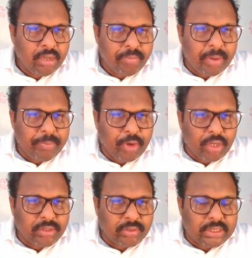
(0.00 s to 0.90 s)
But
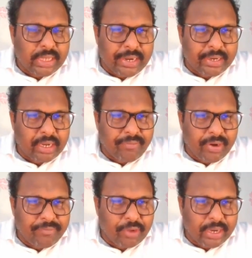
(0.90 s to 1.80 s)
because of this electric field,
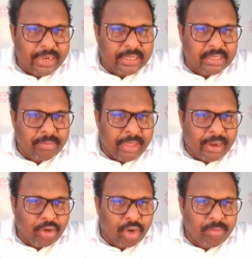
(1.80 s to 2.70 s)
if you are getting some
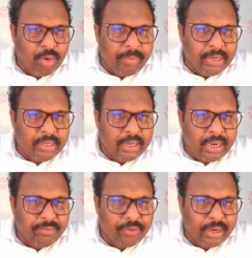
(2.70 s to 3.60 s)
electron movement
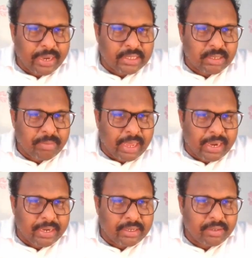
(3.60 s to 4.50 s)
and if you are getting some
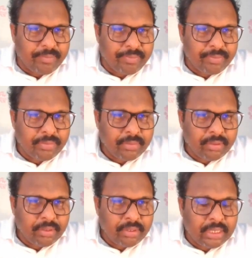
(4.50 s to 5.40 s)
current
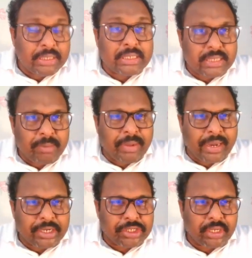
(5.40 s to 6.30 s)
in the same
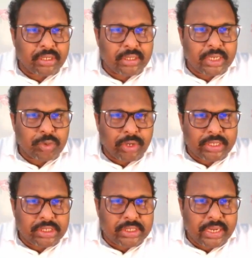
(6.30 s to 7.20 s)
direction, that's what
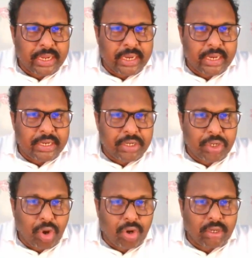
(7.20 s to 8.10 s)
is J
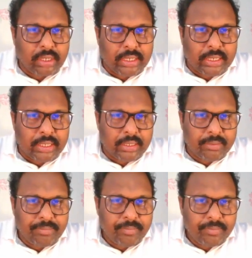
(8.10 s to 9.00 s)
dot E.
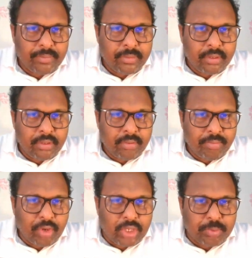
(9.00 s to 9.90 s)

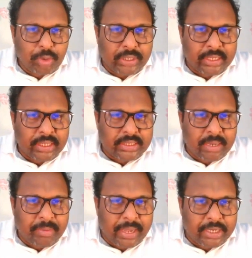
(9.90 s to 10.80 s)
Because both are in the
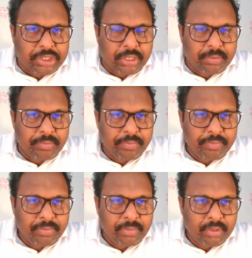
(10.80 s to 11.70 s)
same direction.
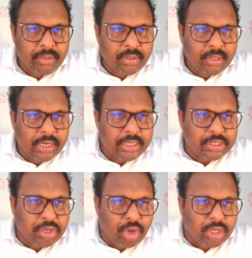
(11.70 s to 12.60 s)
It's
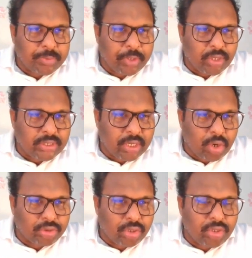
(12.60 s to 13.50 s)
cross because they are
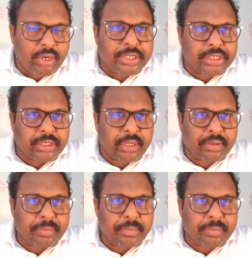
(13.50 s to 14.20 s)
orthogonal to each other.